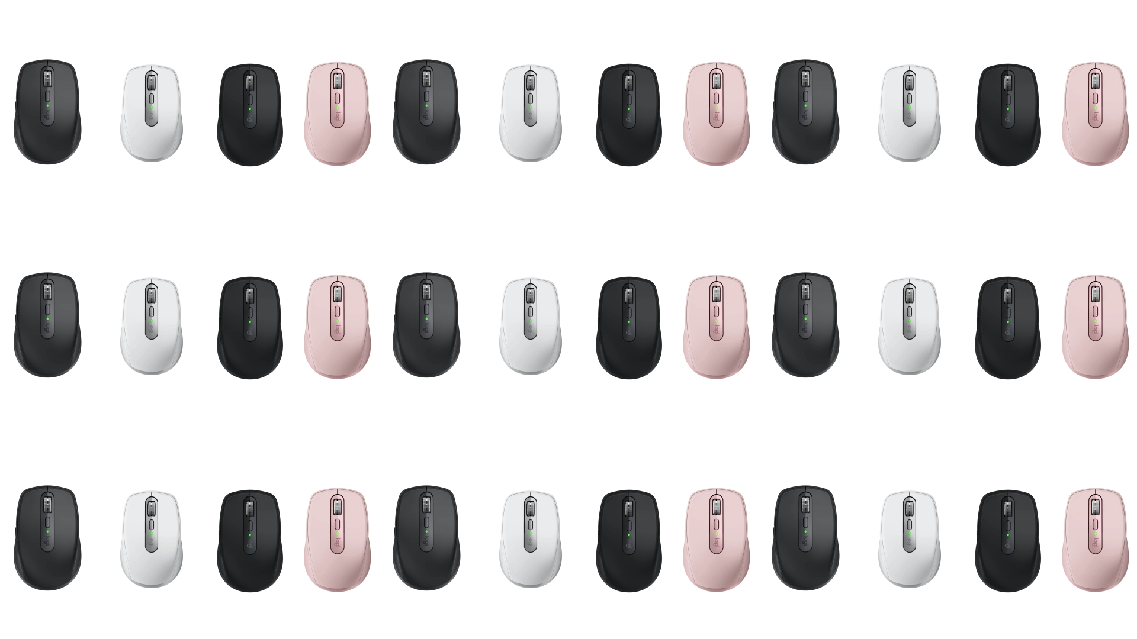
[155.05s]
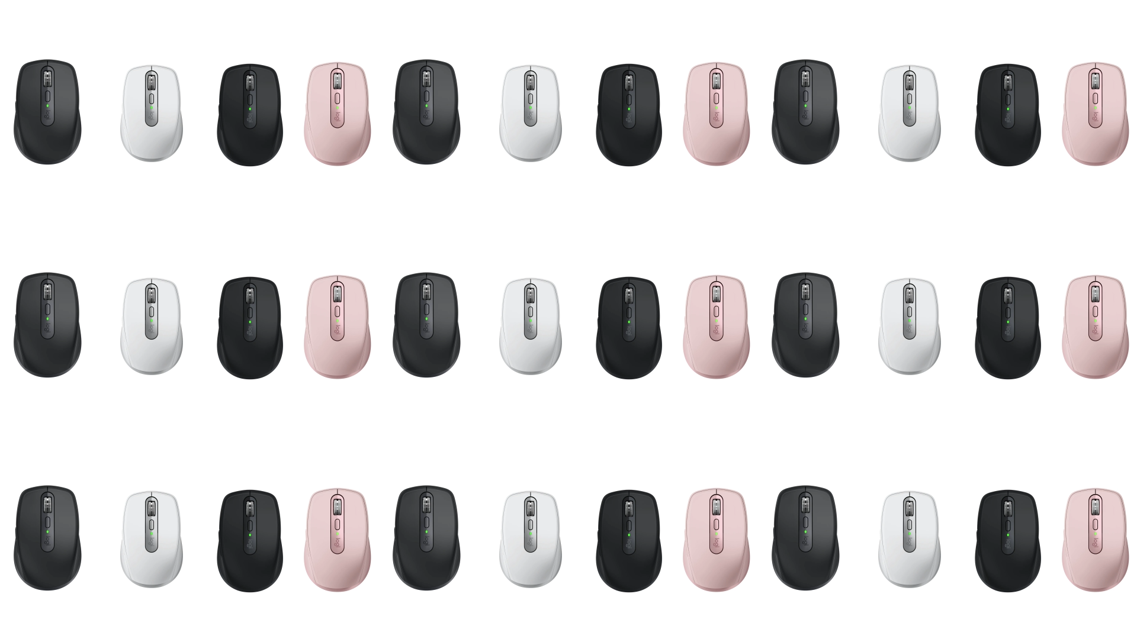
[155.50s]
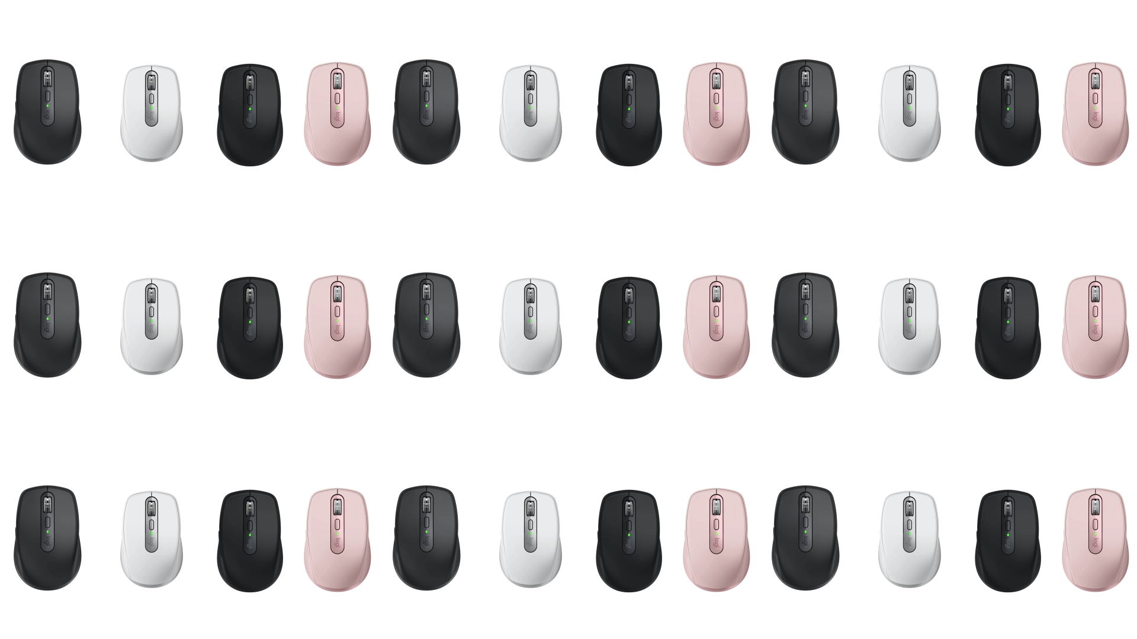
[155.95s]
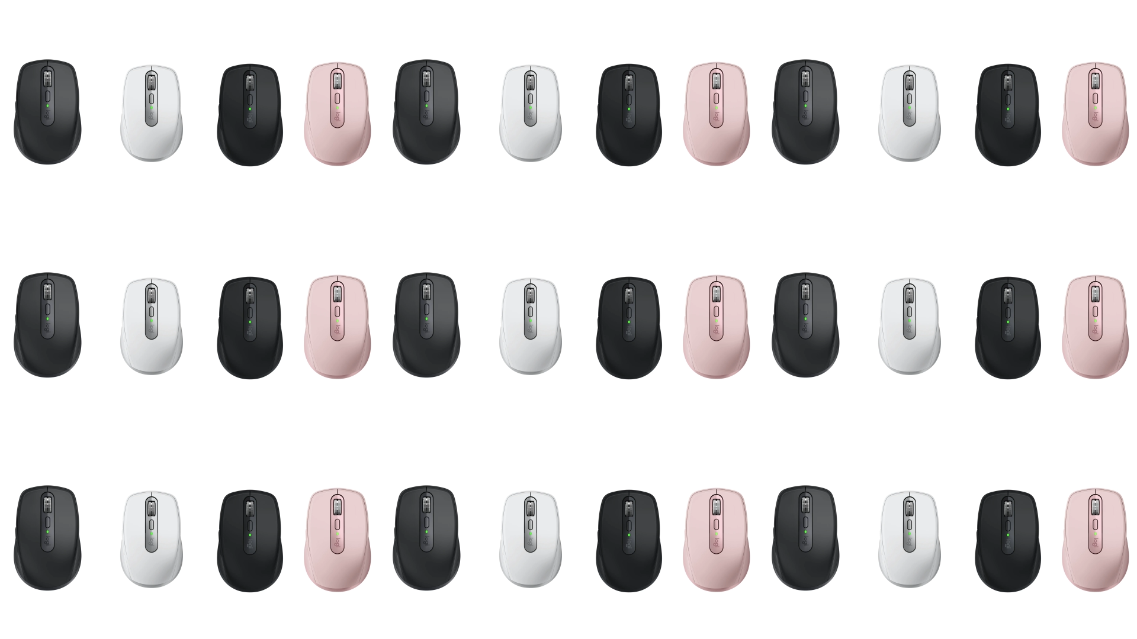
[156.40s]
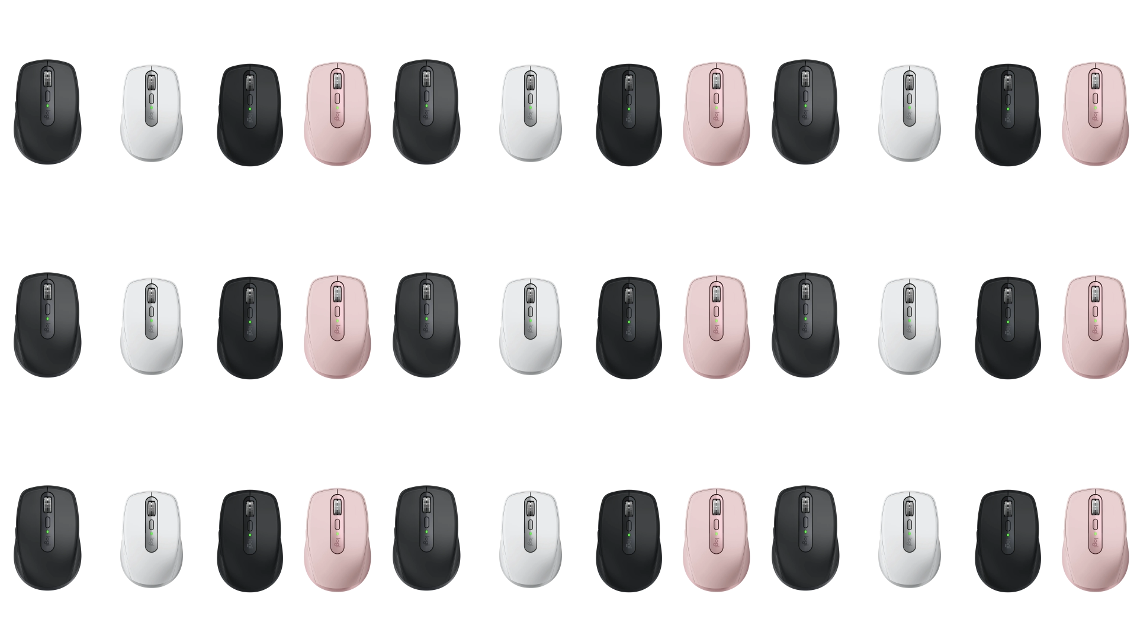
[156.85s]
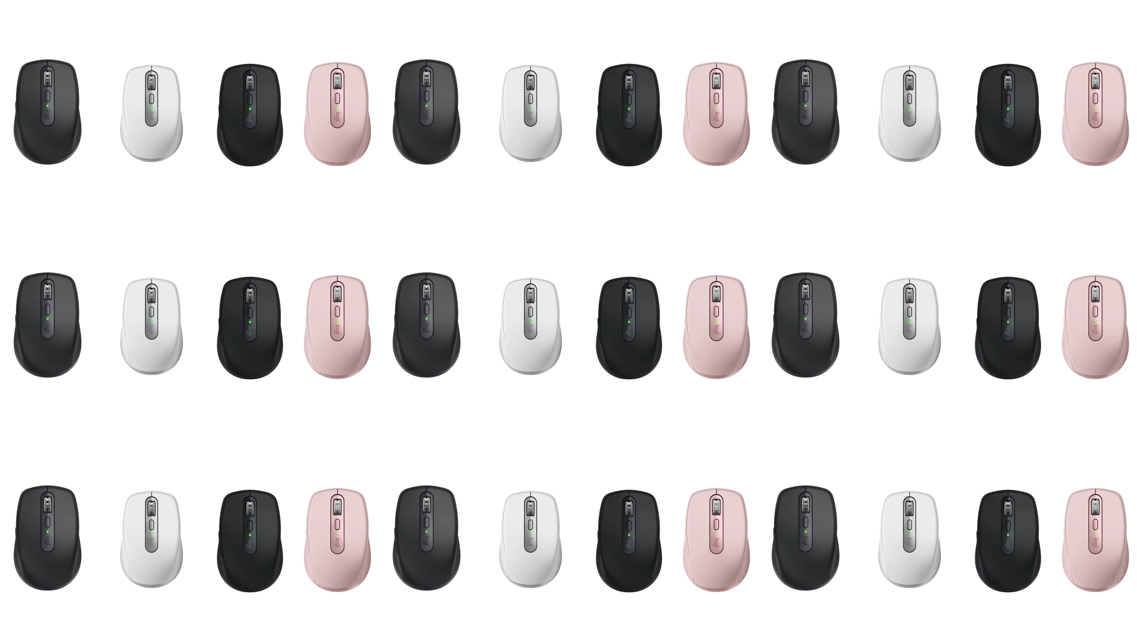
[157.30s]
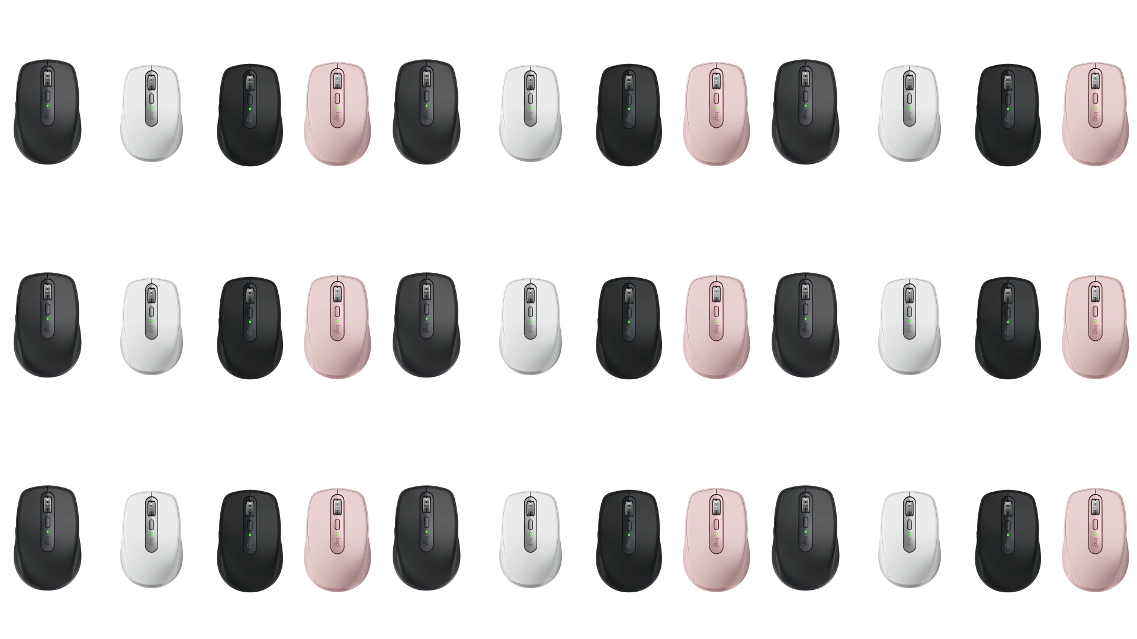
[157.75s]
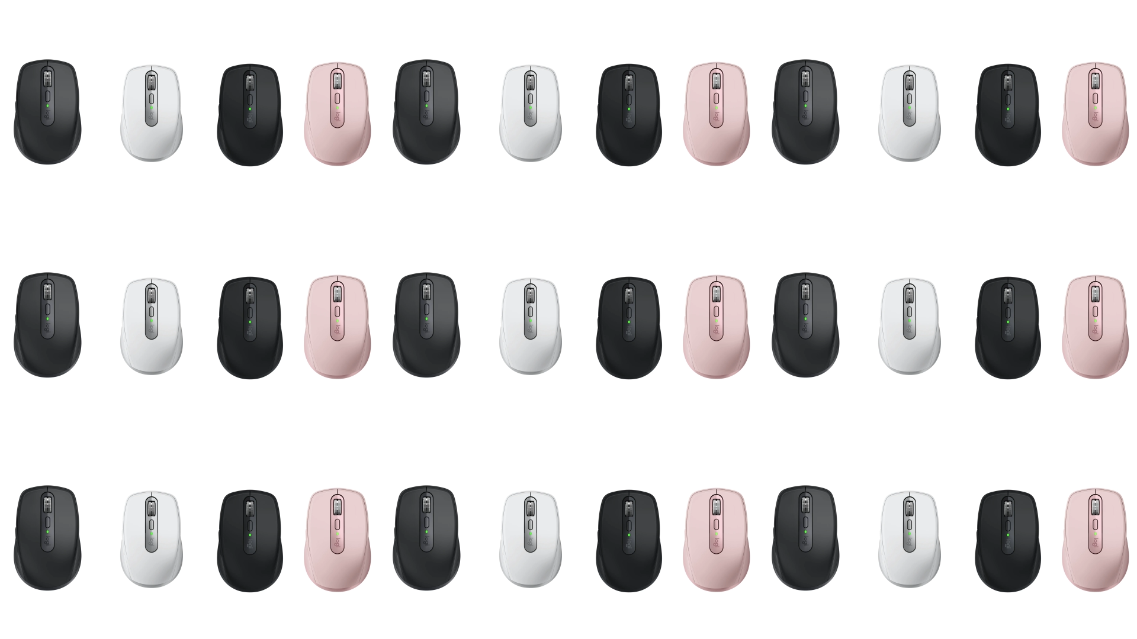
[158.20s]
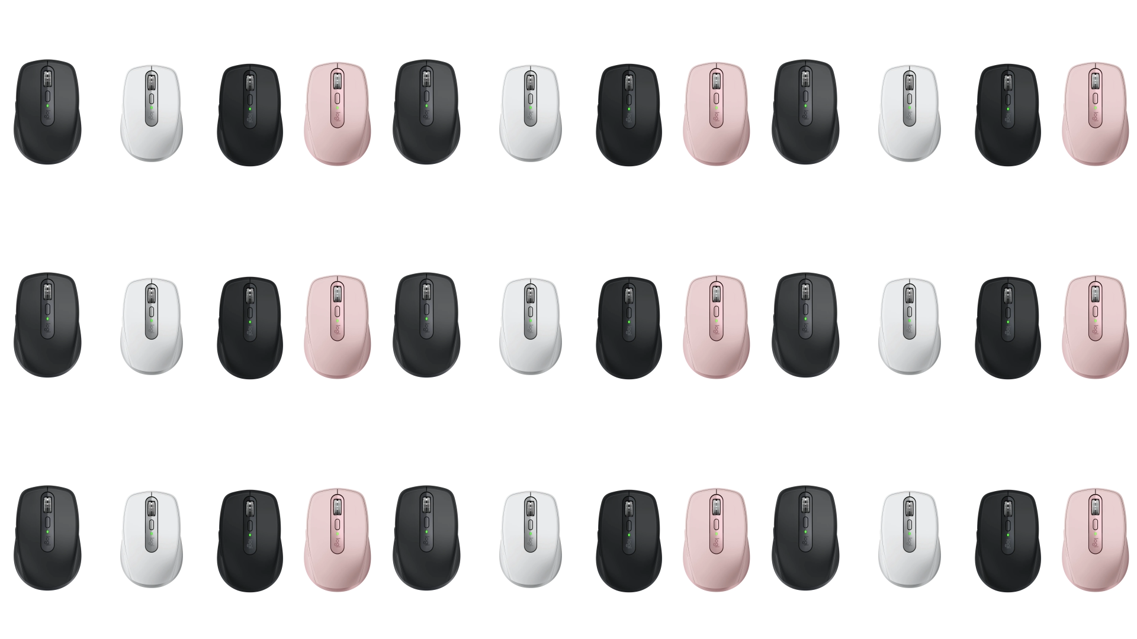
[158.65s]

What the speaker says: (no speaker visible)